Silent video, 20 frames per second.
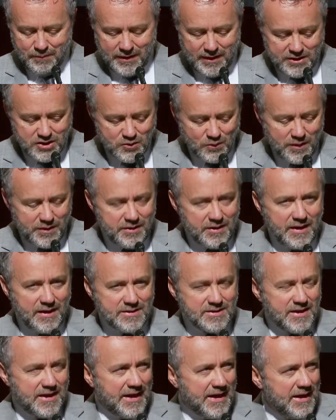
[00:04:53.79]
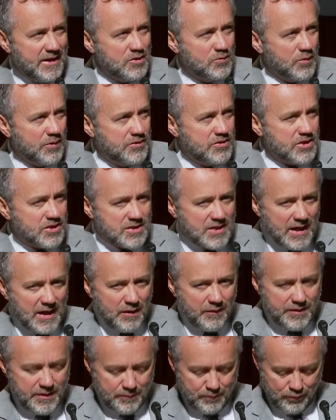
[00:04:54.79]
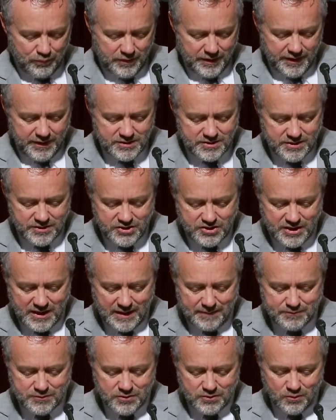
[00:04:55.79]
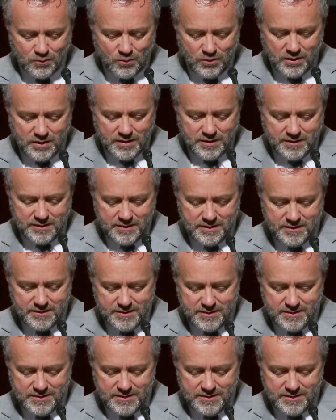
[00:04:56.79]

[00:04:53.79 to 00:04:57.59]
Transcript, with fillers: but I just want you to, to end with just how he prays in chapter 1.